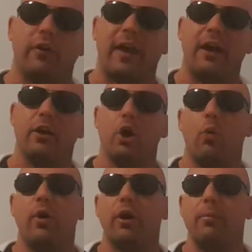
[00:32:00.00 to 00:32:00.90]
and all that,
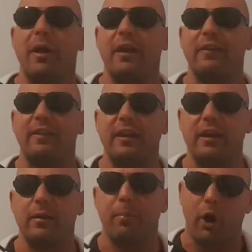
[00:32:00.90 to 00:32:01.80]
we're going to make
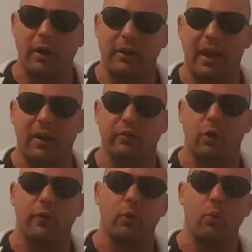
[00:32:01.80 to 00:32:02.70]
the
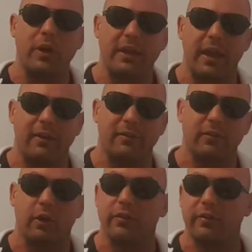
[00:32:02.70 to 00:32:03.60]
podcast on the
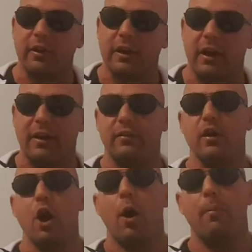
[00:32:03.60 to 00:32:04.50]
weekends, on Sunday nights,
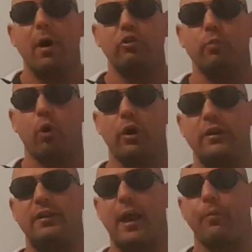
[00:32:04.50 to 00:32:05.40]
much more
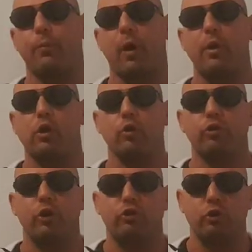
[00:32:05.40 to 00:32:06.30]
in depth, probably
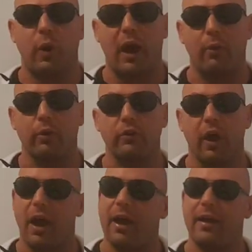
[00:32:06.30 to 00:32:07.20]
closer to 2 hours.
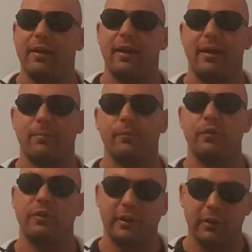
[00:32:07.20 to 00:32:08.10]
I am
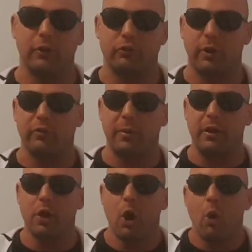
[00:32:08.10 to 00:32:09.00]
still, trust
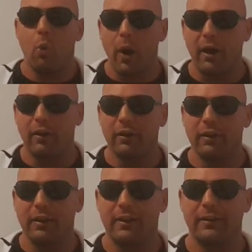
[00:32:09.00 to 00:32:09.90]
me,
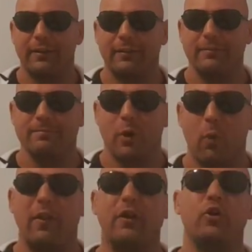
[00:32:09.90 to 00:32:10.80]
well
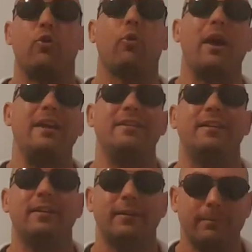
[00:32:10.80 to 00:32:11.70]

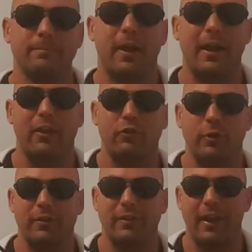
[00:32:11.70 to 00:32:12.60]
ingrained, I guess you
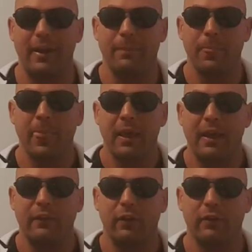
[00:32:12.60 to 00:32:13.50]
could say,
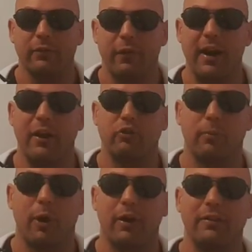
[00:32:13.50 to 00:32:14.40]
in the
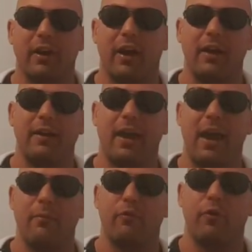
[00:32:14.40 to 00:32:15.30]
financial markets. I
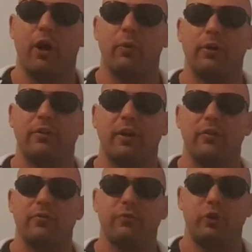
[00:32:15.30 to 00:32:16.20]
am following
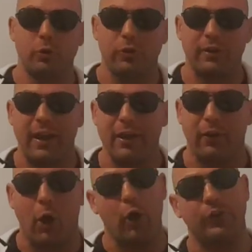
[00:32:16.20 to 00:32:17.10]
stuff tooth and nail
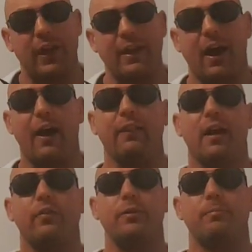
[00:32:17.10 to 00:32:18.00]
all day. I
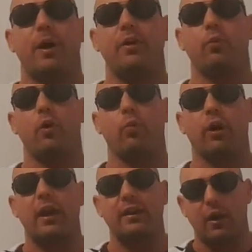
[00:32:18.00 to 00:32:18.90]
love it. But when
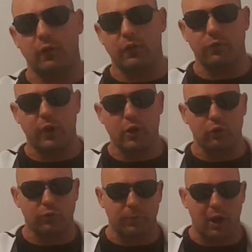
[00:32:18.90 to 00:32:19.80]
we're getting down to these
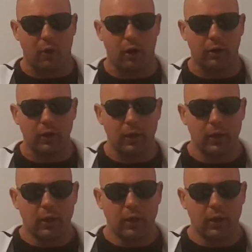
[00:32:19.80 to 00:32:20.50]
videos from now on,